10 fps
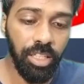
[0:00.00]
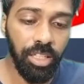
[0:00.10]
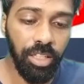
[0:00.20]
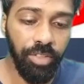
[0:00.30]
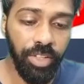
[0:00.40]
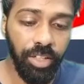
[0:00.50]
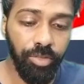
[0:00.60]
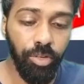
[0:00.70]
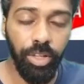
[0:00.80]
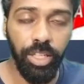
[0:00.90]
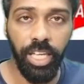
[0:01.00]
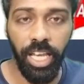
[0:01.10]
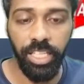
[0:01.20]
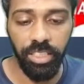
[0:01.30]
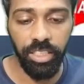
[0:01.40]
giving folic
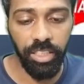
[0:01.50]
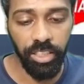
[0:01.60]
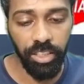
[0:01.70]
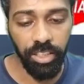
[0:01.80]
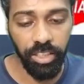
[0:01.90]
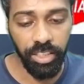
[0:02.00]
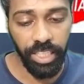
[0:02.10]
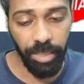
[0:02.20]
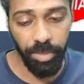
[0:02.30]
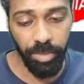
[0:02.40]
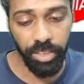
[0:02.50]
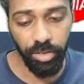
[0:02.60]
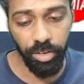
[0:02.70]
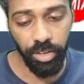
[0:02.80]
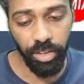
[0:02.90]
acid tablets,
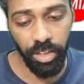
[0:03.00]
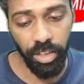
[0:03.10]
or